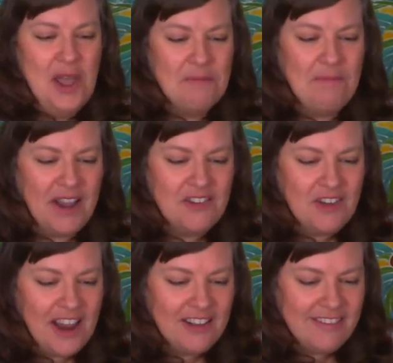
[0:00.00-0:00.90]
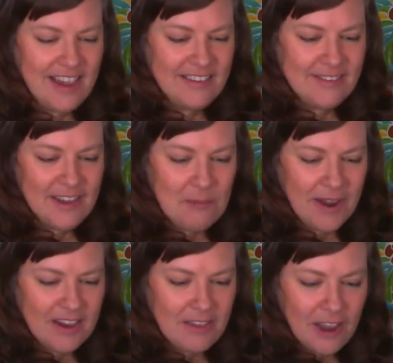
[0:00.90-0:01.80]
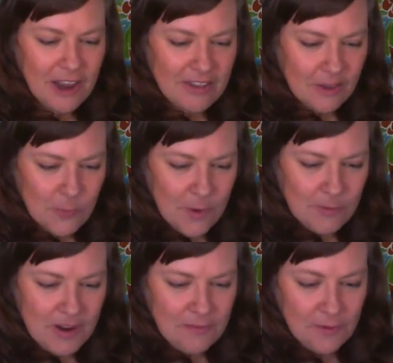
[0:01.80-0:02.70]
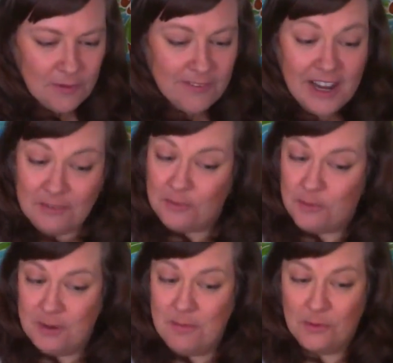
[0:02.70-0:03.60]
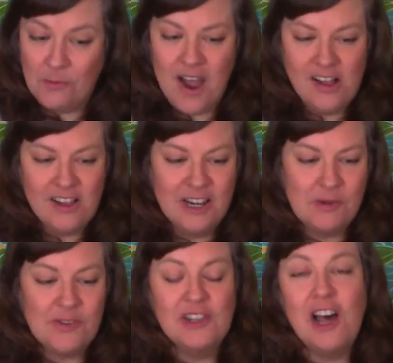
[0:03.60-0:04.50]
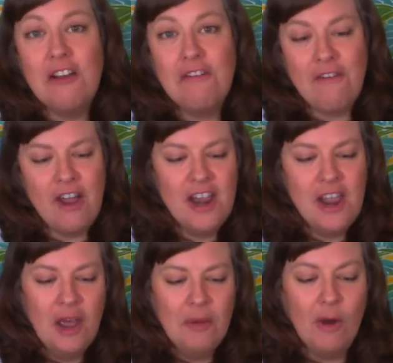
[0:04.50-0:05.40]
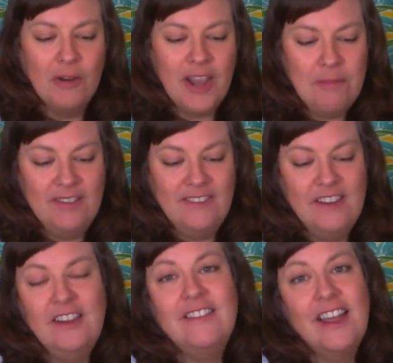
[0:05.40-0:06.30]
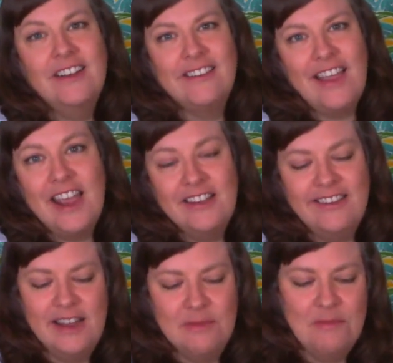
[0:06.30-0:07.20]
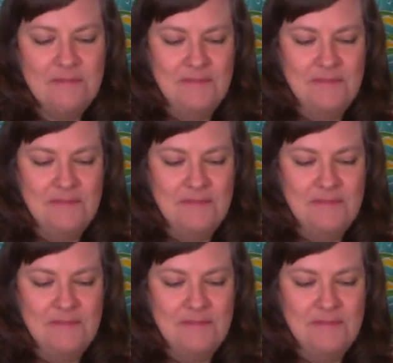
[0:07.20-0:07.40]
John says, this was my first live stream as well, and it was a lot of fun. Bon appétit, Dennis and Tim.